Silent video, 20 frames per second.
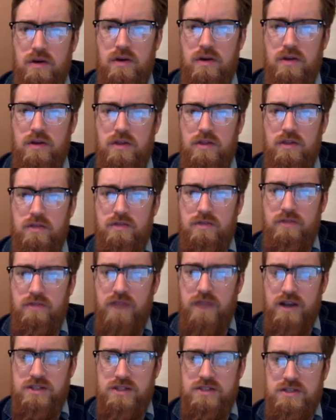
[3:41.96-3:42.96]
The
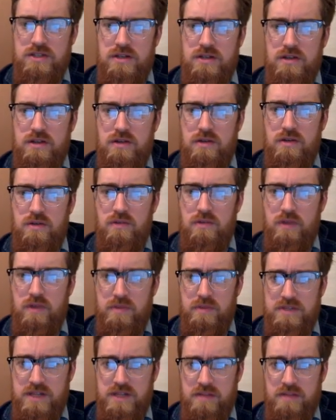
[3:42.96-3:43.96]
fraction
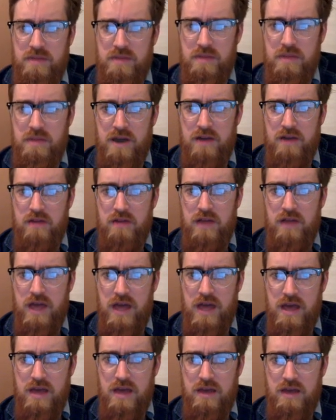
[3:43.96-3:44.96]
represented by model
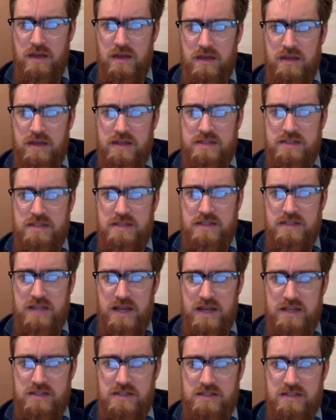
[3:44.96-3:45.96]
A is
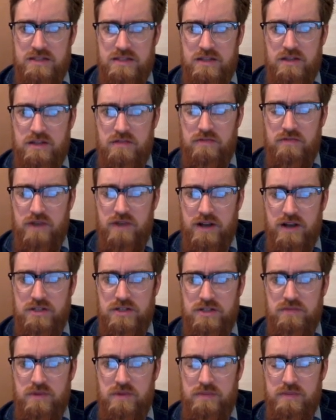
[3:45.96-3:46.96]
less than the
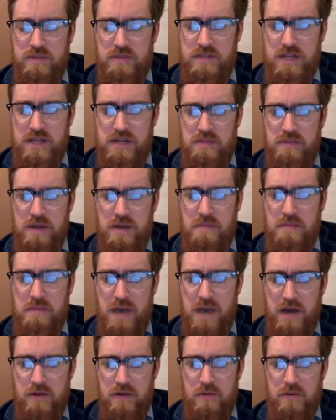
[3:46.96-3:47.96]
fraction represented by
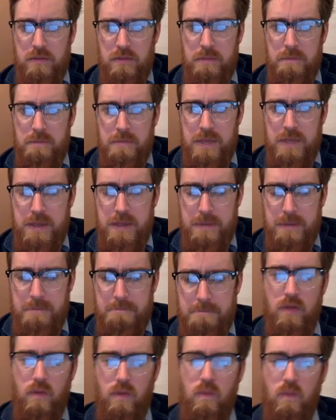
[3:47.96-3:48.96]
model B.
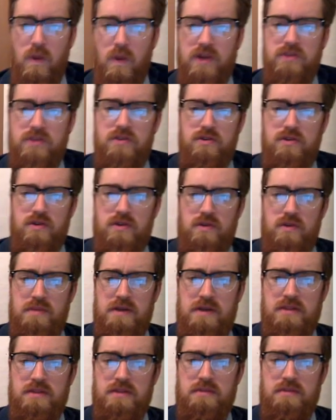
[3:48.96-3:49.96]
What do you know
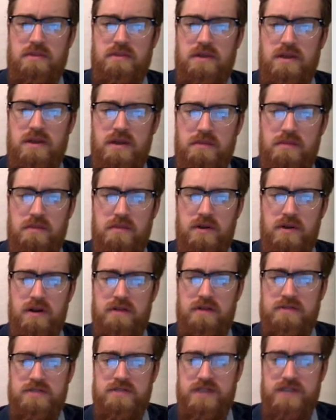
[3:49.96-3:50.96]
about the number
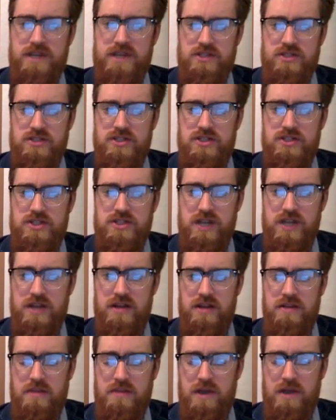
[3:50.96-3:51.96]
of sections shaded
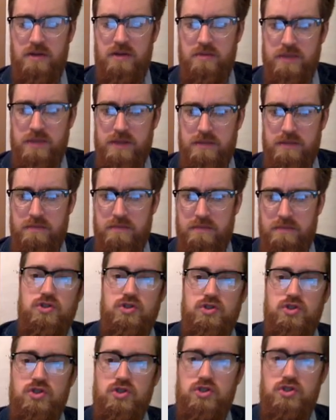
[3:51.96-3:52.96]
in model B?
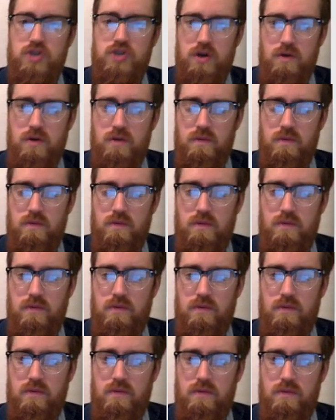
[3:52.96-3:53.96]
So,
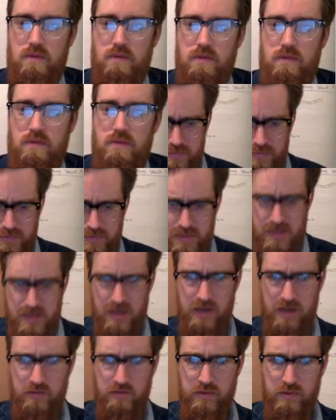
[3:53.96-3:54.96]

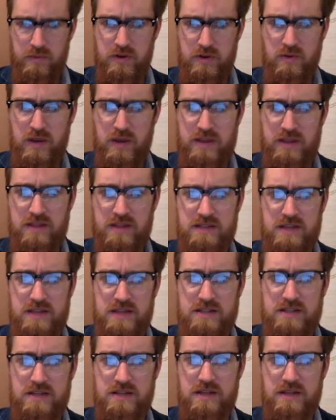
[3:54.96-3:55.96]
if we were to write this
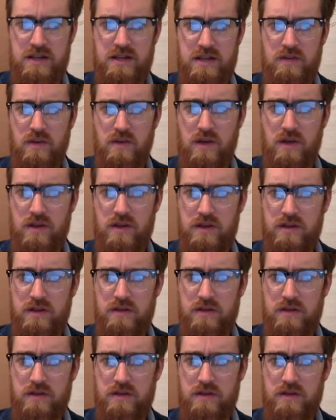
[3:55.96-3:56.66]
as an inequality